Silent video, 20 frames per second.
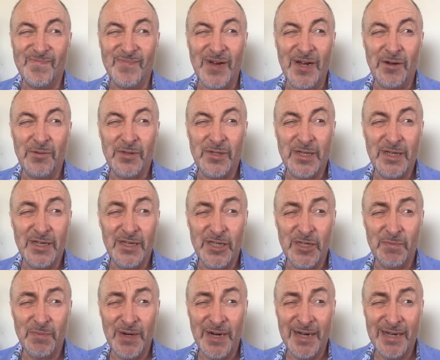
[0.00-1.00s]
I don't want to say
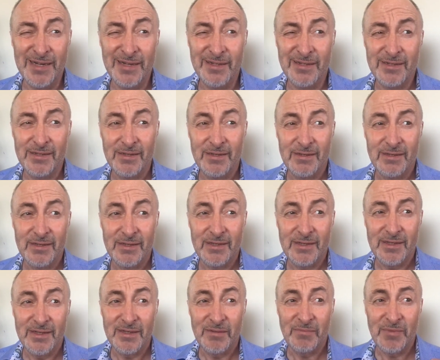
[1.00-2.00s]
inspire,
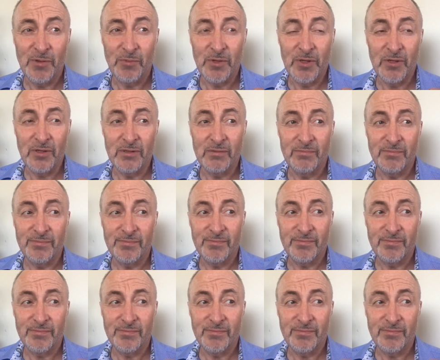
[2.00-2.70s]
but will